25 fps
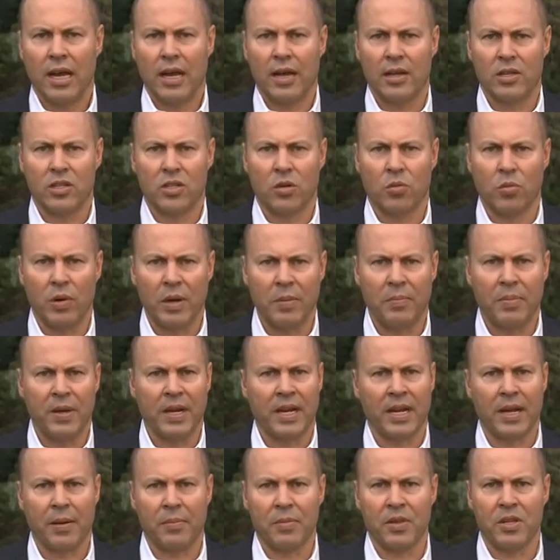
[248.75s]
So we
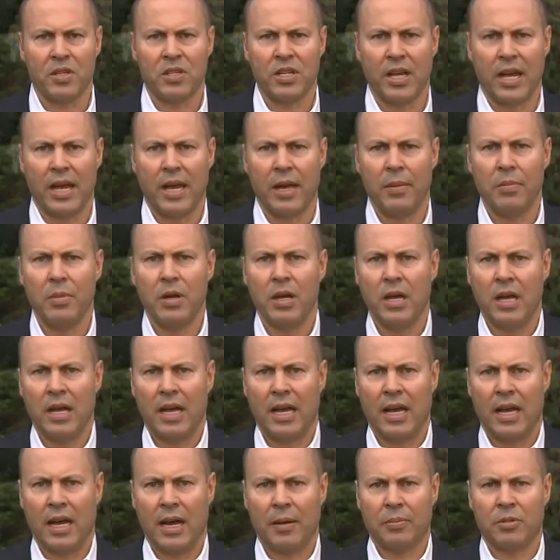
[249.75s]
pick up the tab
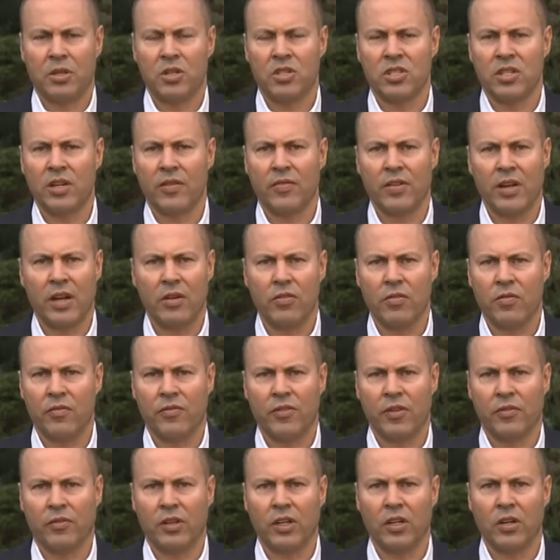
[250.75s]
up to
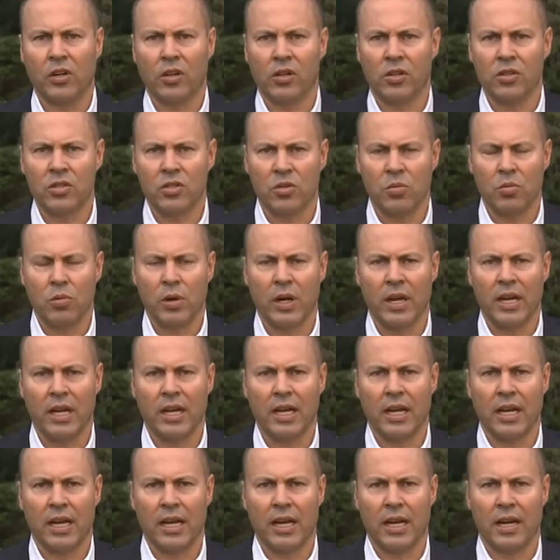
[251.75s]
$750 a week
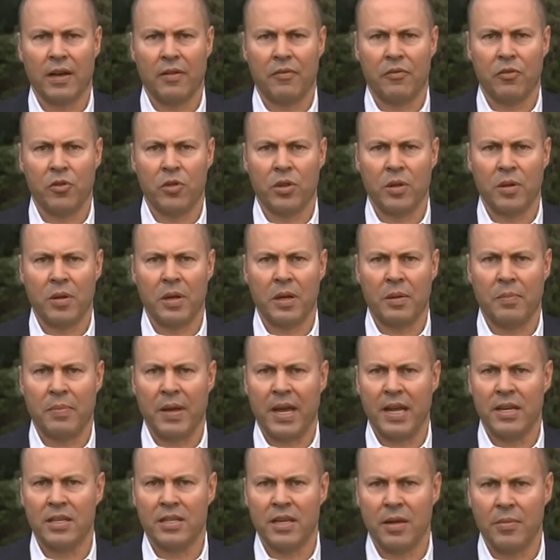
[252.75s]
for the
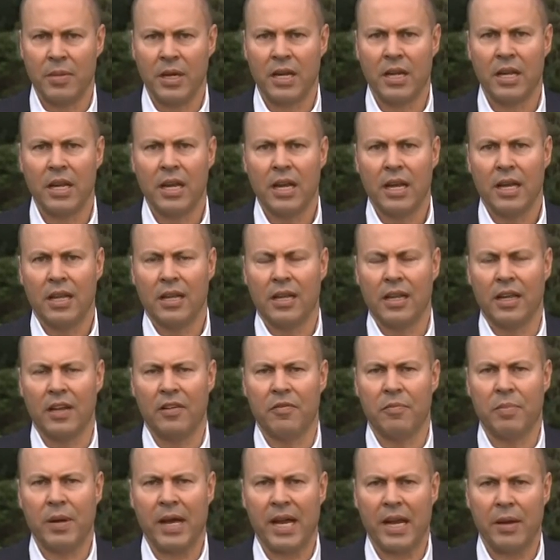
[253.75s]
pandemic
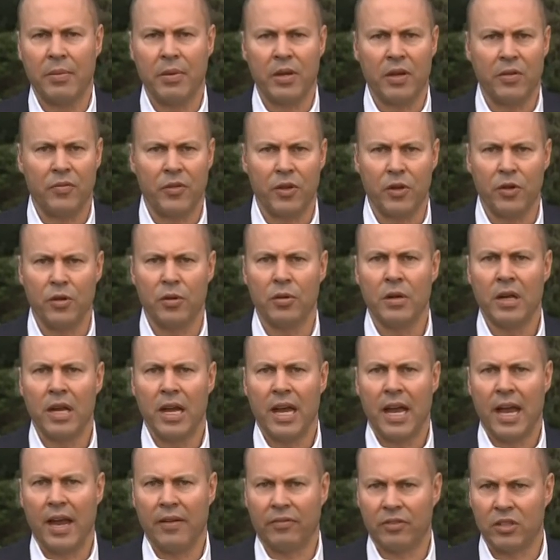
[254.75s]
leave payment if you
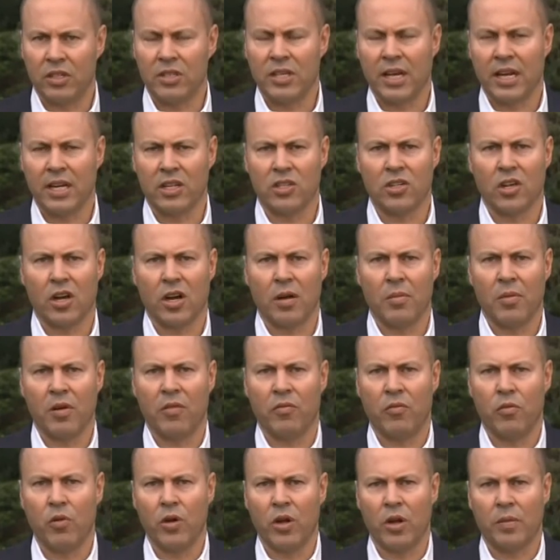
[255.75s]
have to take time
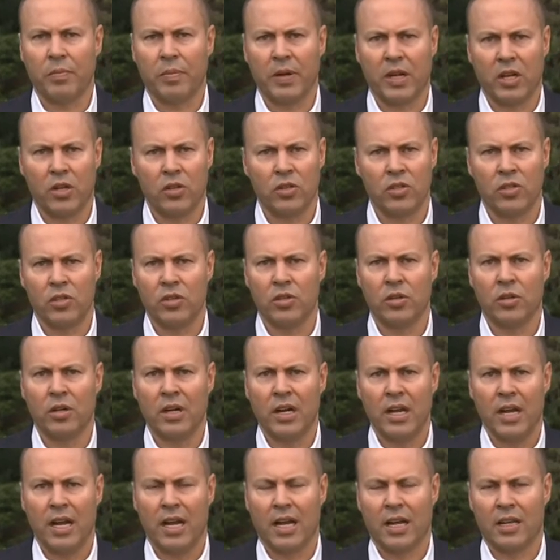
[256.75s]
off work because you're
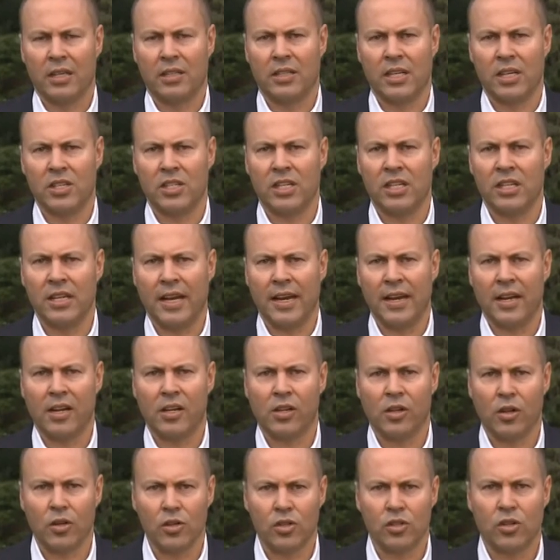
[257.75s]
a designated
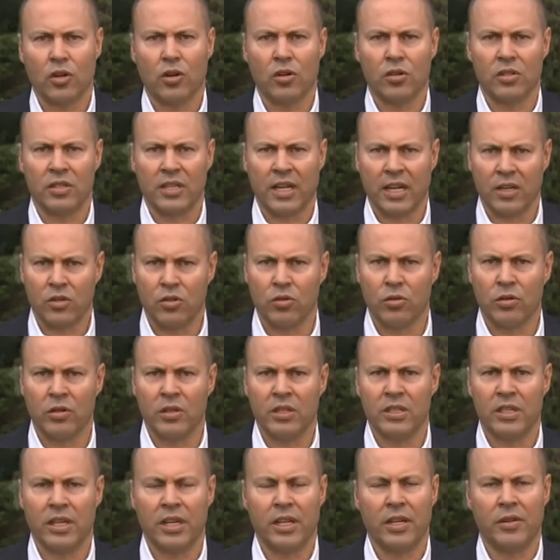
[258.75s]
close contact, or
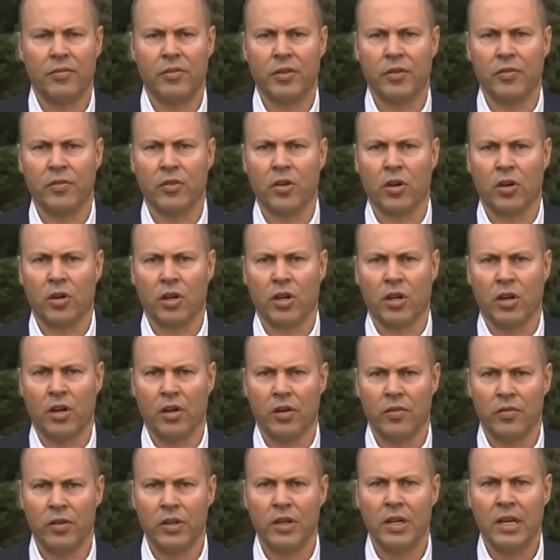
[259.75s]
indeed if you've got
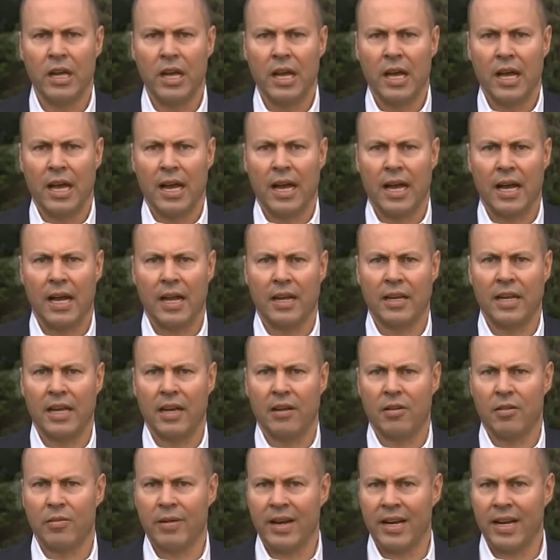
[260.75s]
COVID.
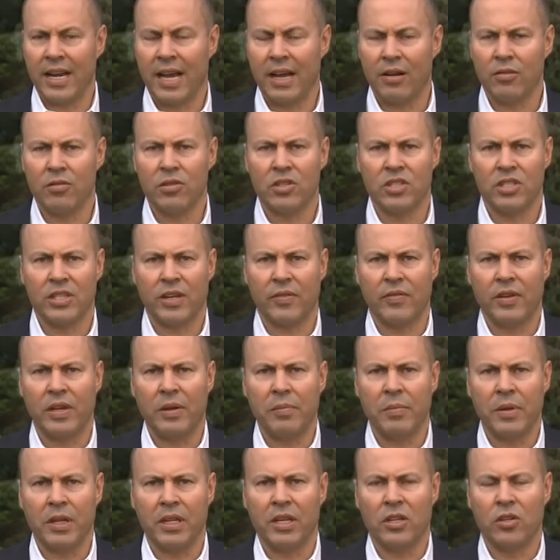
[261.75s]
Now around $170
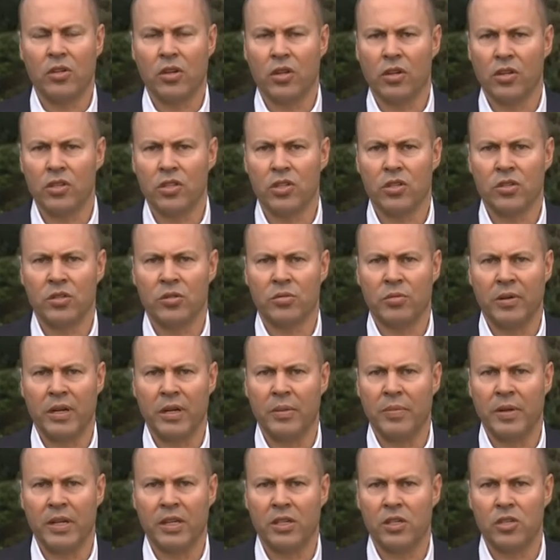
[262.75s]
million has already
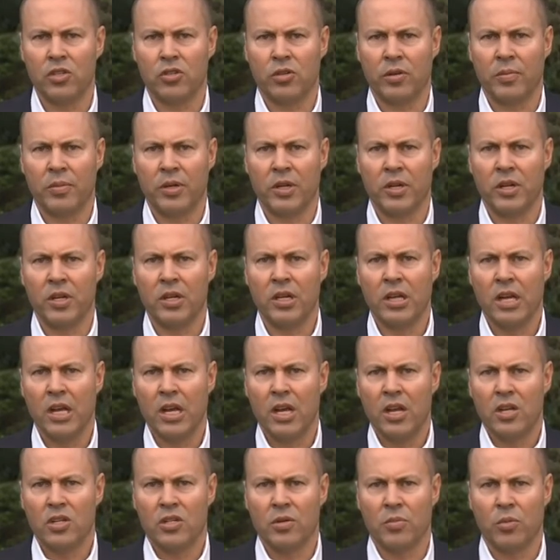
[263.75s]
been distributed
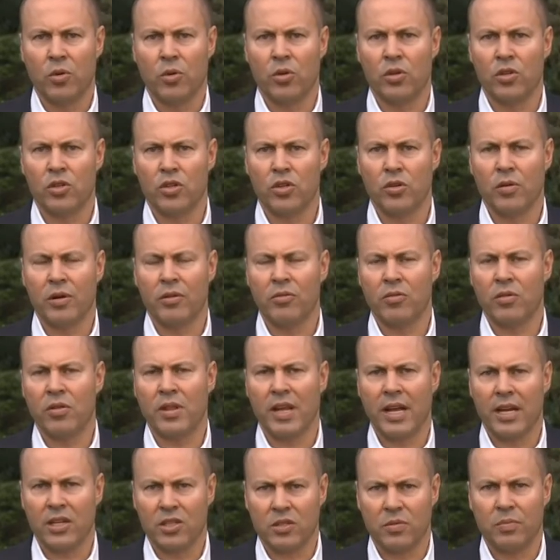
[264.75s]
to more than
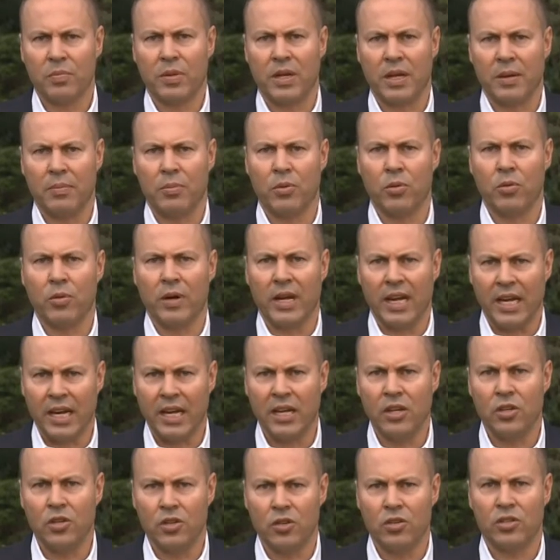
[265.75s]
200,000 people
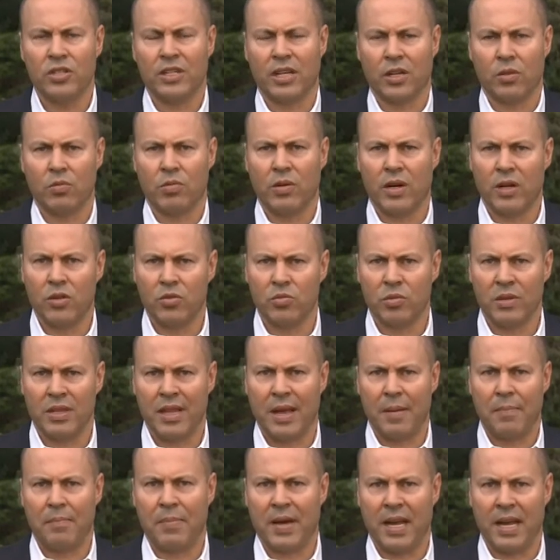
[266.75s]
in New South Wales with
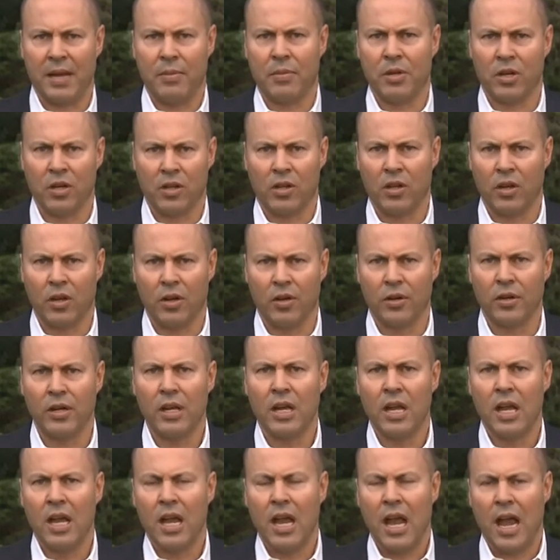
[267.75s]
that payment alone.
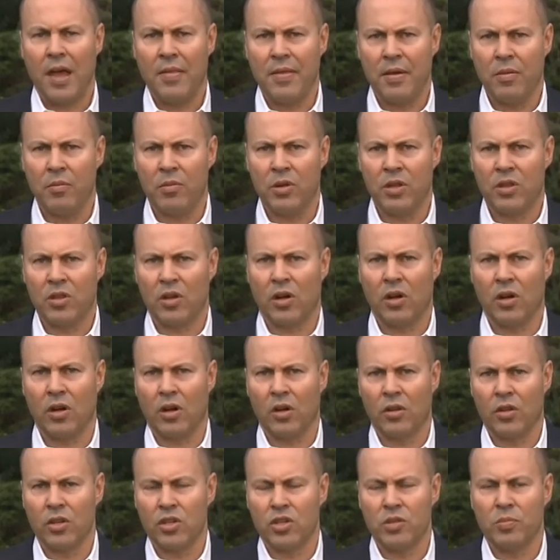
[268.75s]
And then
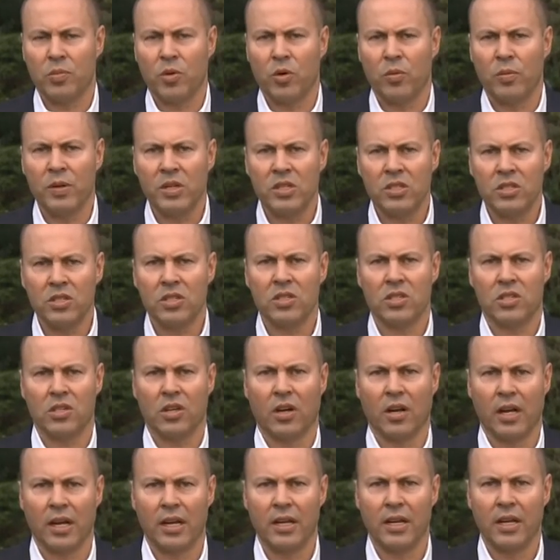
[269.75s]
on the small business
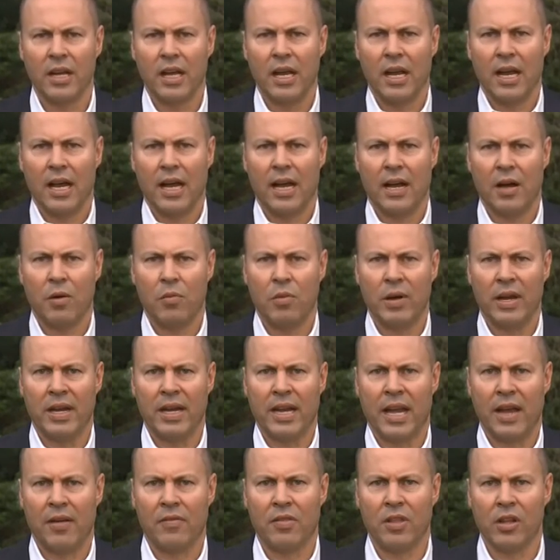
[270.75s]
side, we
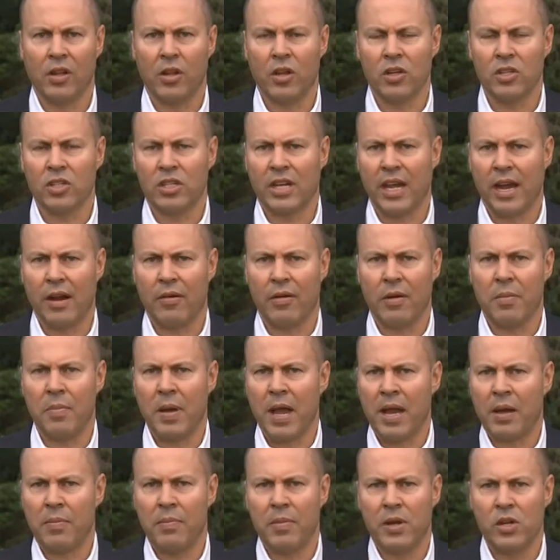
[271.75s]
have the loss carry
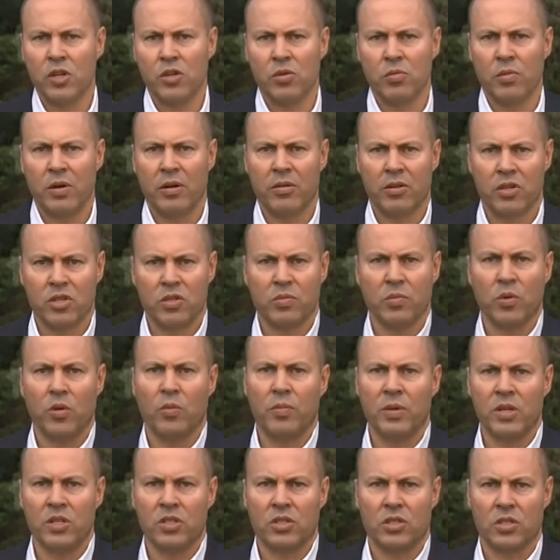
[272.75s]
back measure, where a small
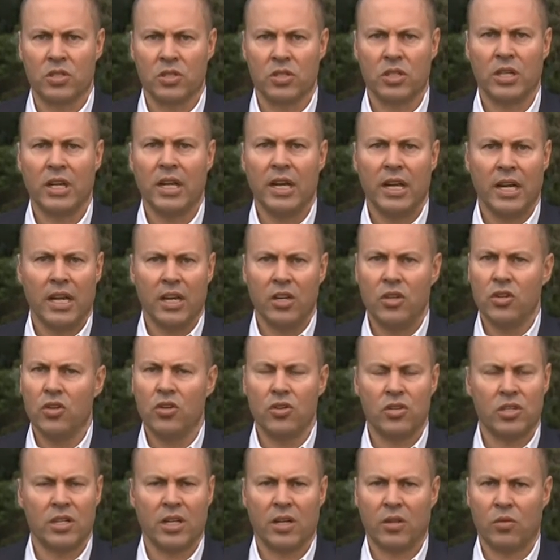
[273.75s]
business in New
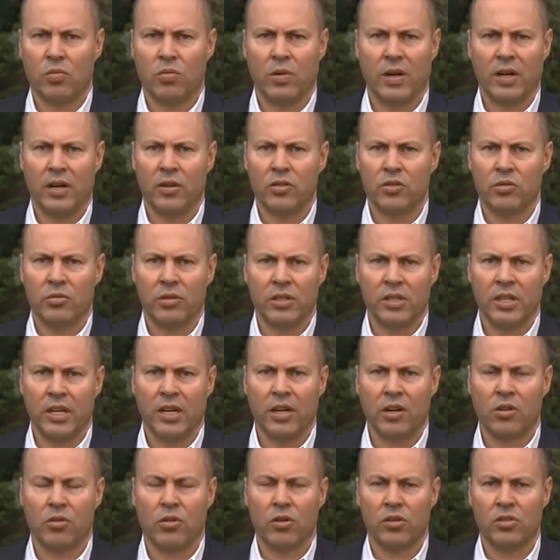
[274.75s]
South Wales, or indeed
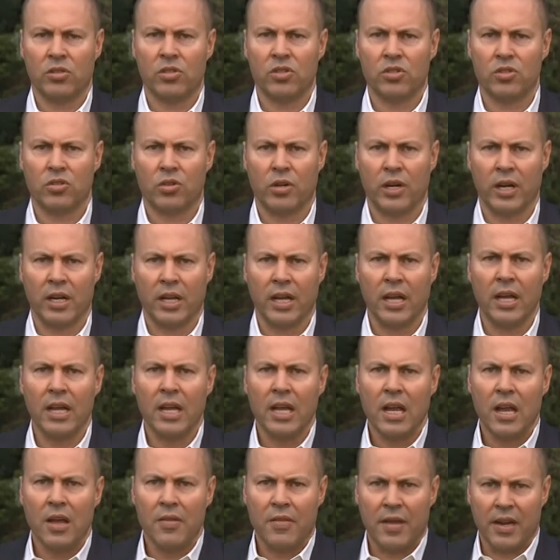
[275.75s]
across Australia,
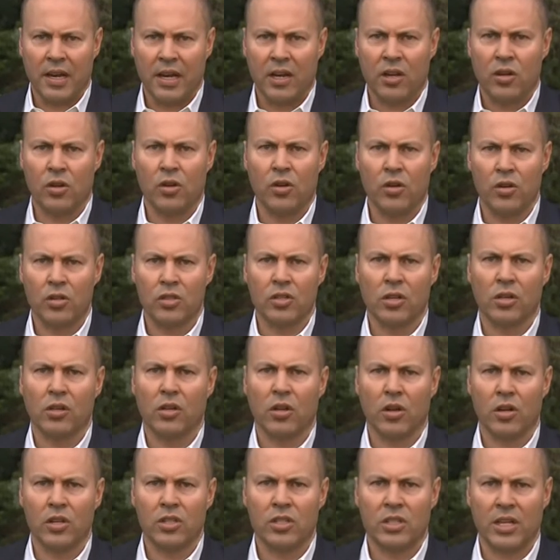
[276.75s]
that incurs a
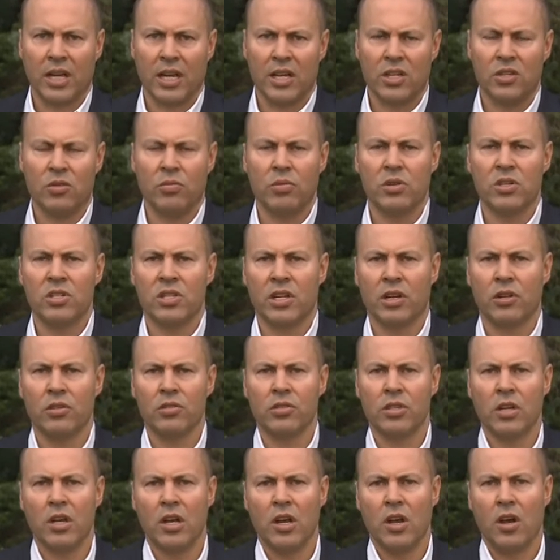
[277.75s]
loss as a result
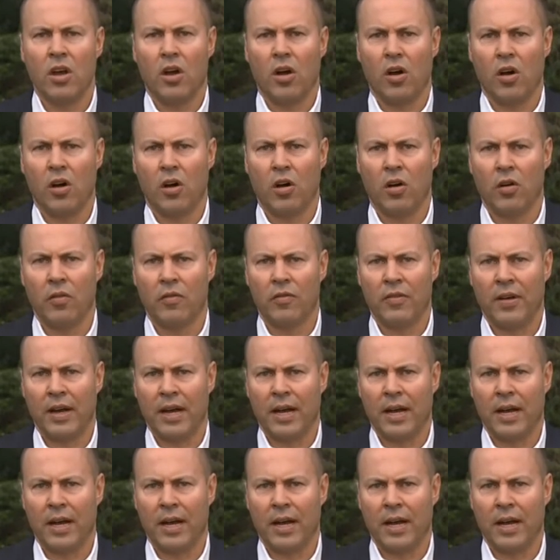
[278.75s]
of